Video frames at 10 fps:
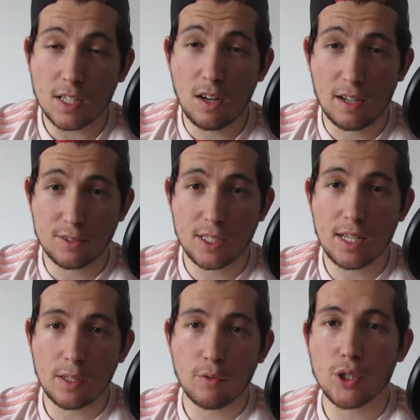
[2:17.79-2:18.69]
I've
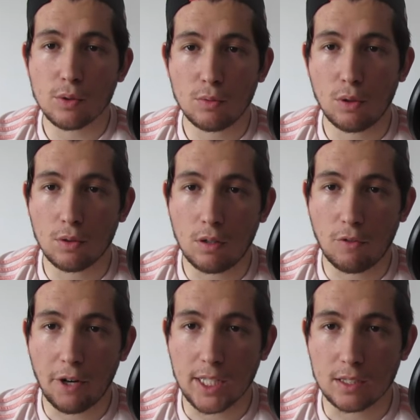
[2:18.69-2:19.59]
seen the original Lord of the
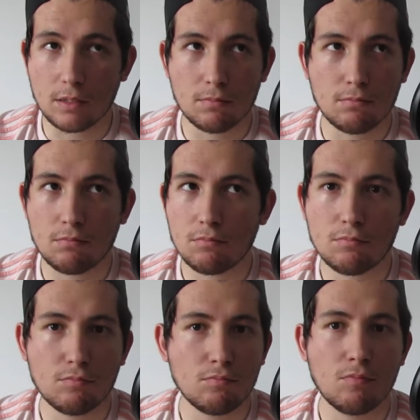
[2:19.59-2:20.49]
Rings
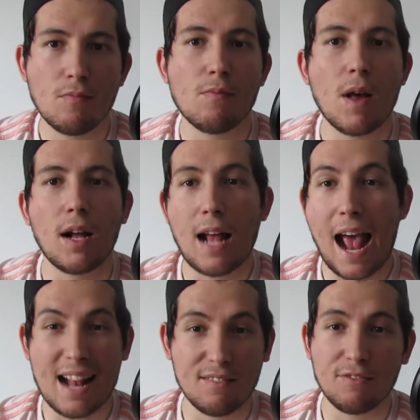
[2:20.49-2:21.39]
a
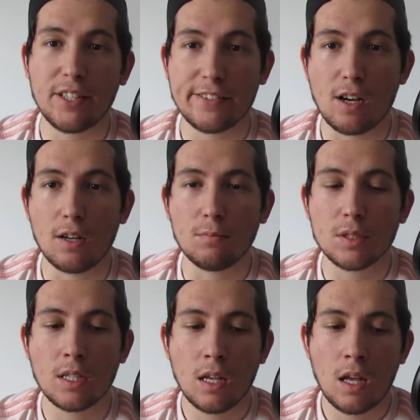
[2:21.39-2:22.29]
handful of times.